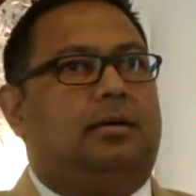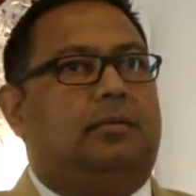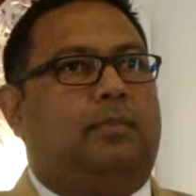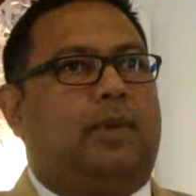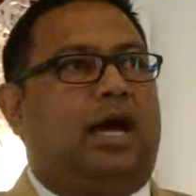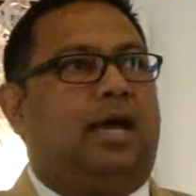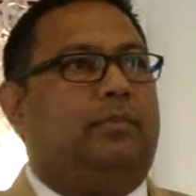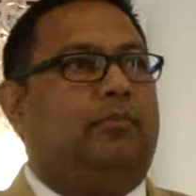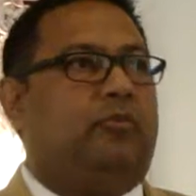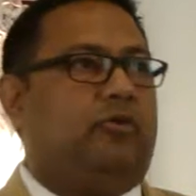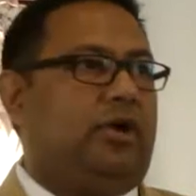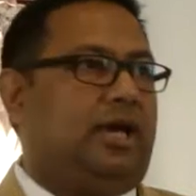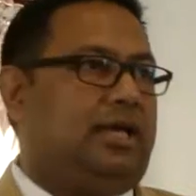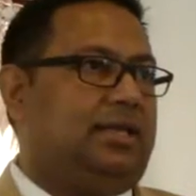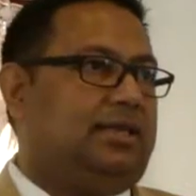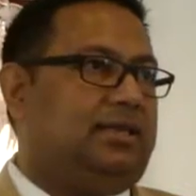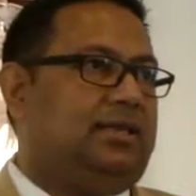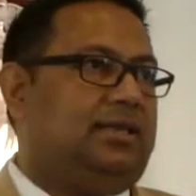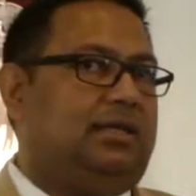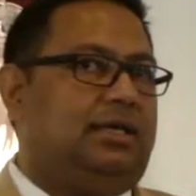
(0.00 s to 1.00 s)
my
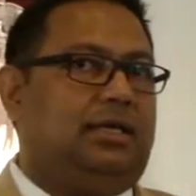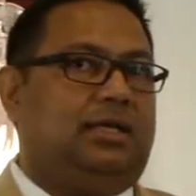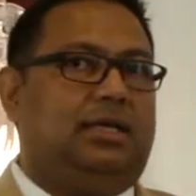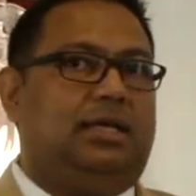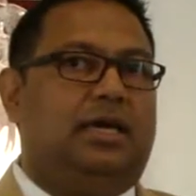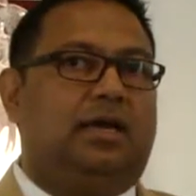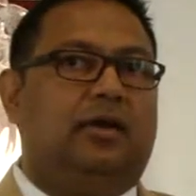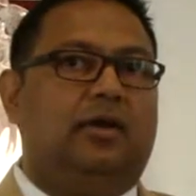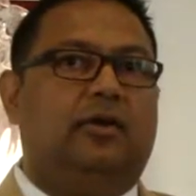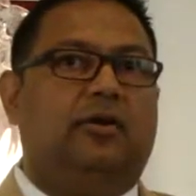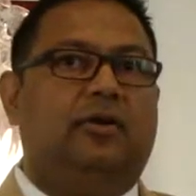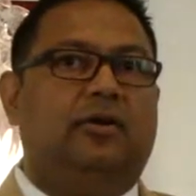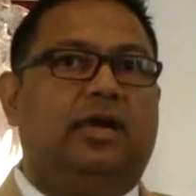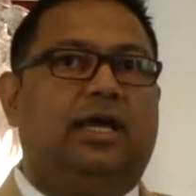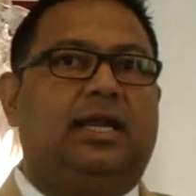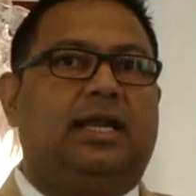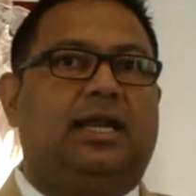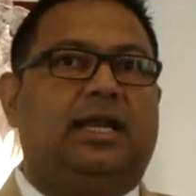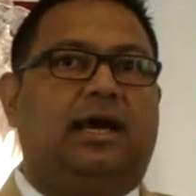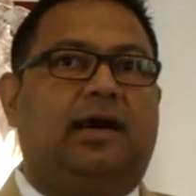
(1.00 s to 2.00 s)
breath. They go
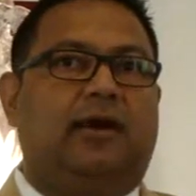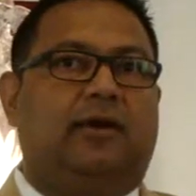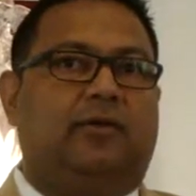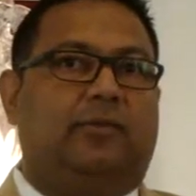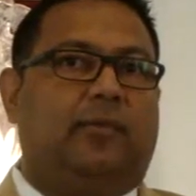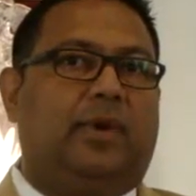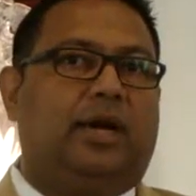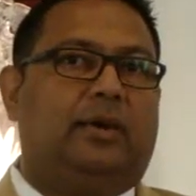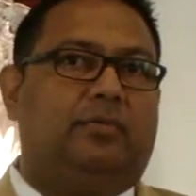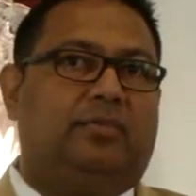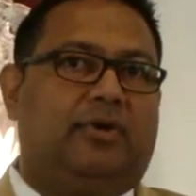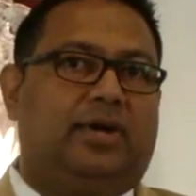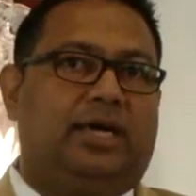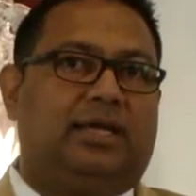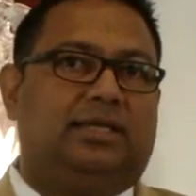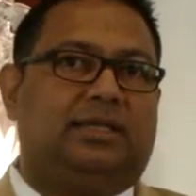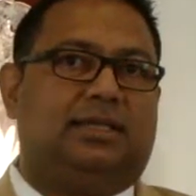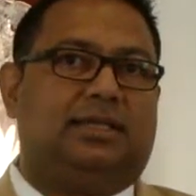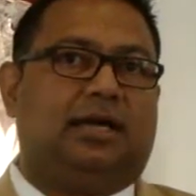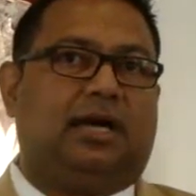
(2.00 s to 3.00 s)
in and out of my
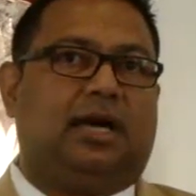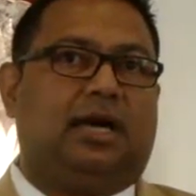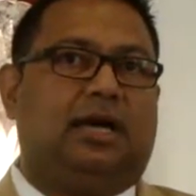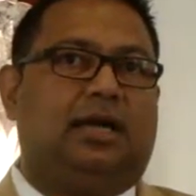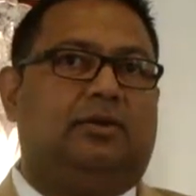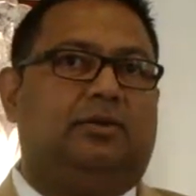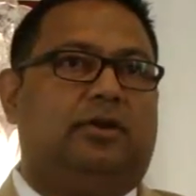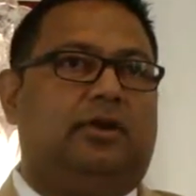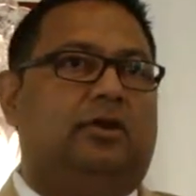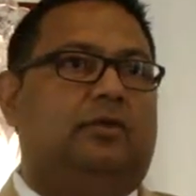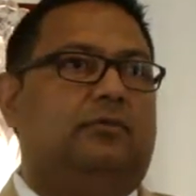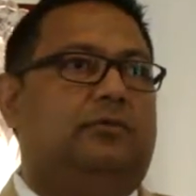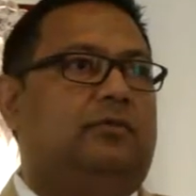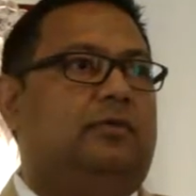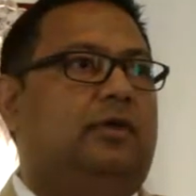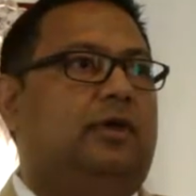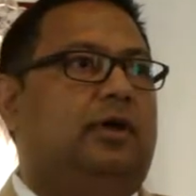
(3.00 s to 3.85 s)
breath. I don't